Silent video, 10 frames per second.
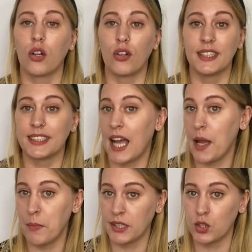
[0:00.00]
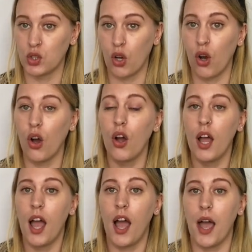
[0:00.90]
consignment store.
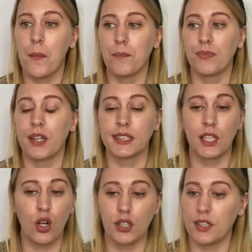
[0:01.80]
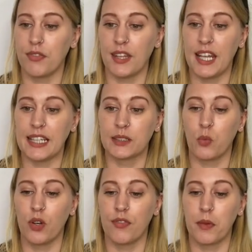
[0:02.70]
There's lots of these.
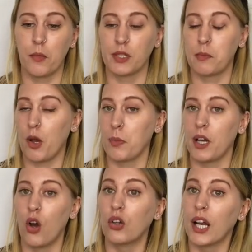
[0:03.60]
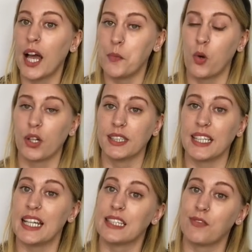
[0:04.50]
One of the most popular online ones
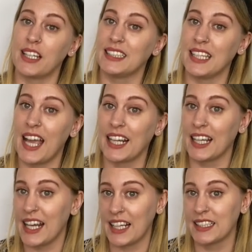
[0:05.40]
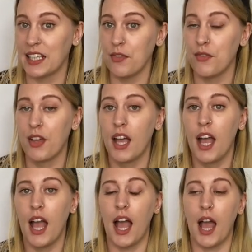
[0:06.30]
is Vestiaire Collective.
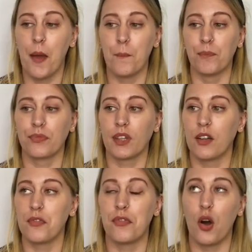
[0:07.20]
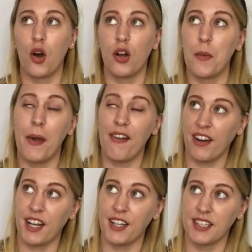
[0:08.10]
For
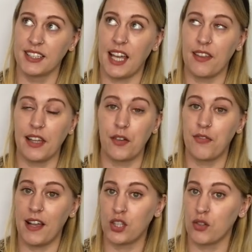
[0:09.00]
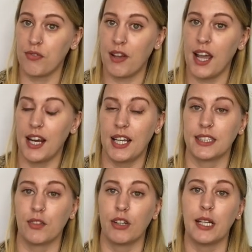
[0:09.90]
Americans, I think Fashion File is
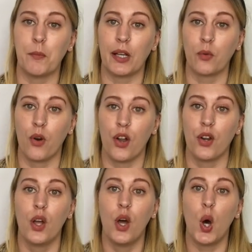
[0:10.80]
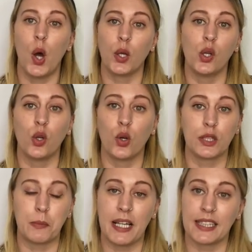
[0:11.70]
a really big one, or you can go to
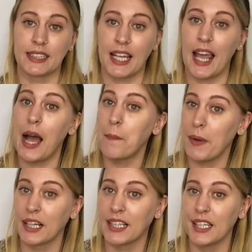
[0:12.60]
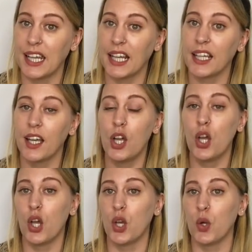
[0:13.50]
places like Handbag Clinic
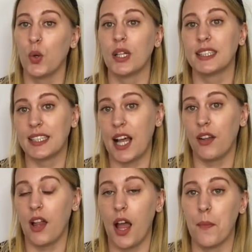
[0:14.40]
who sell